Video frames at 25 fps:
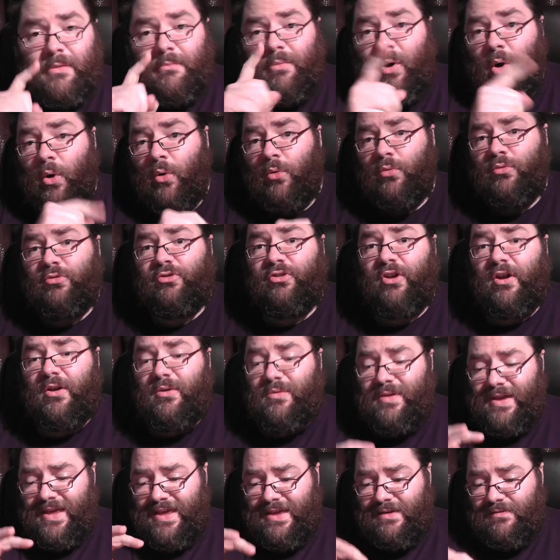But
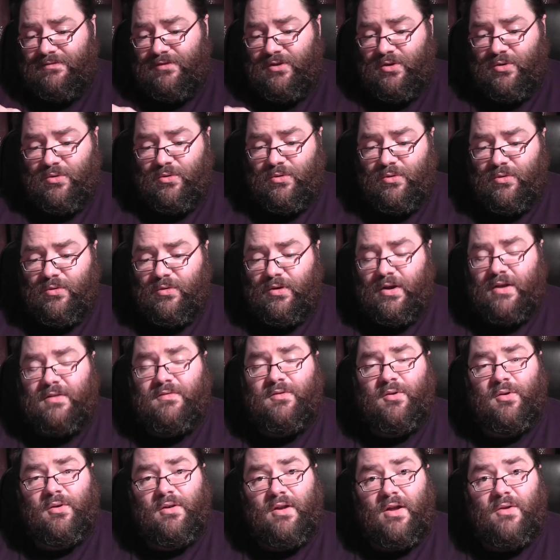also, if
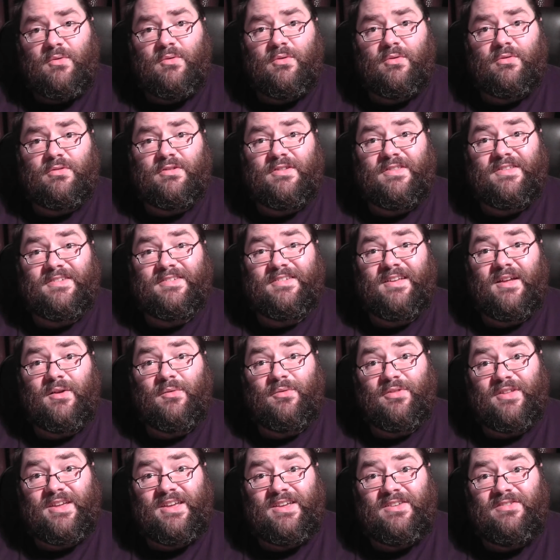you're local to the
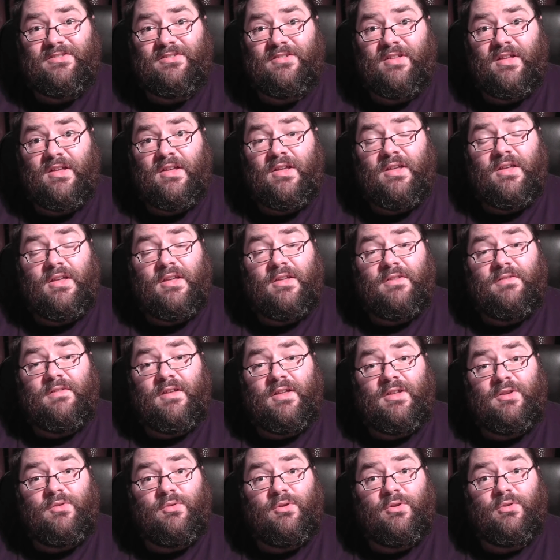southeast,
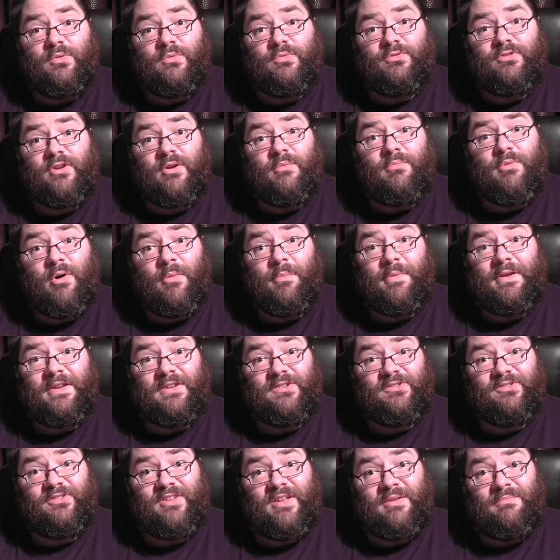then you can also pop
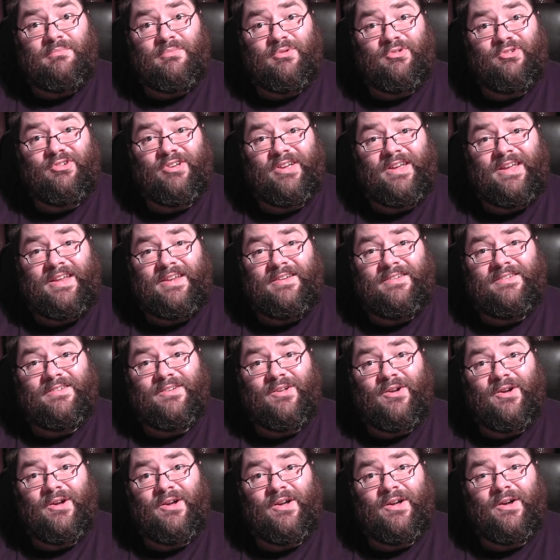into Steam Machine
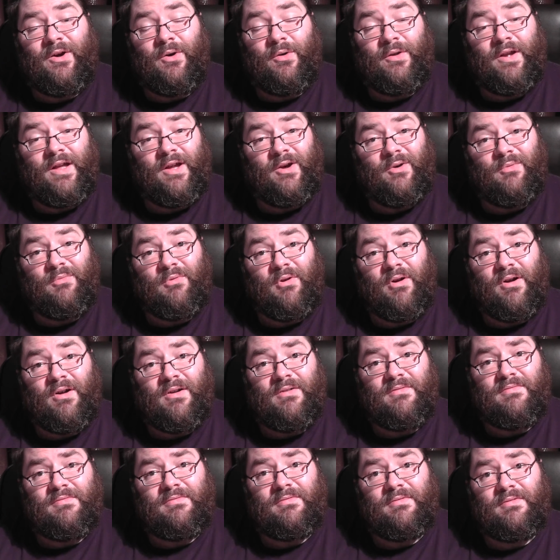on Elm
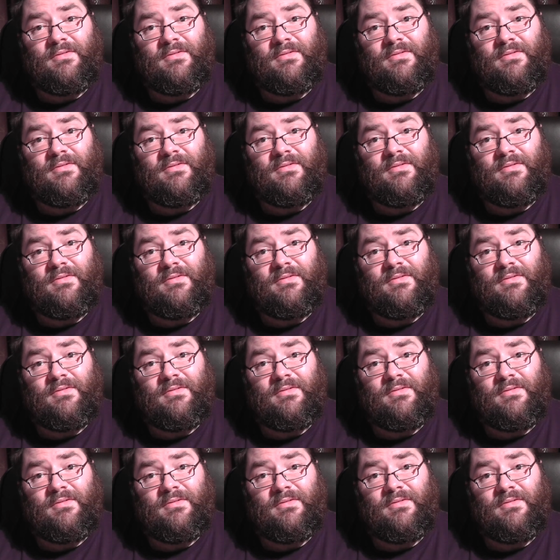Road.